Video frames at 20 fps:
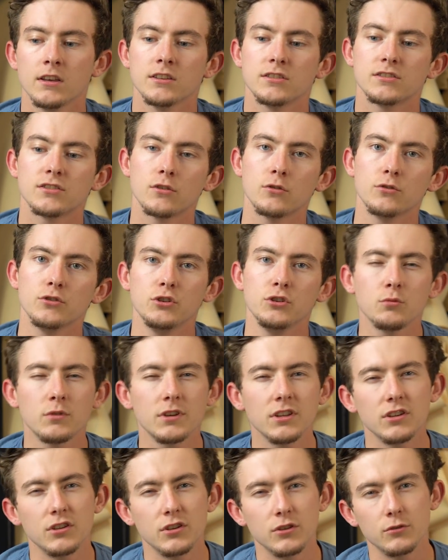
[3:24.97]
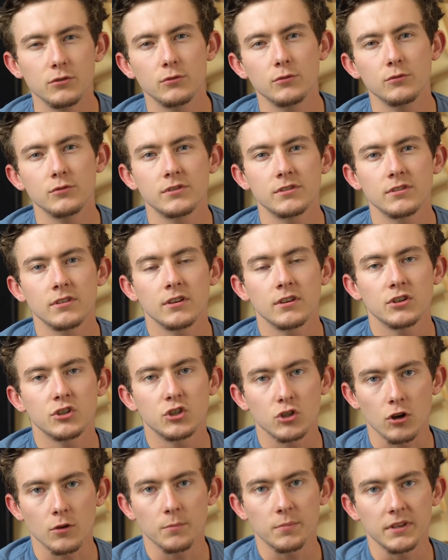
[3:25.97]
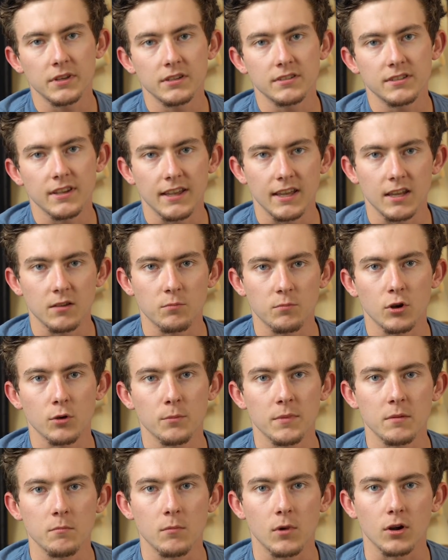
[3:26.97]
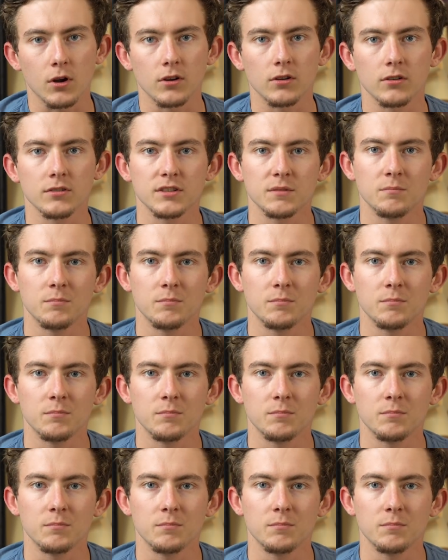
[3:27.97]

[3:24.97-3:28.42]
So you can use Sharpies and permanent markers,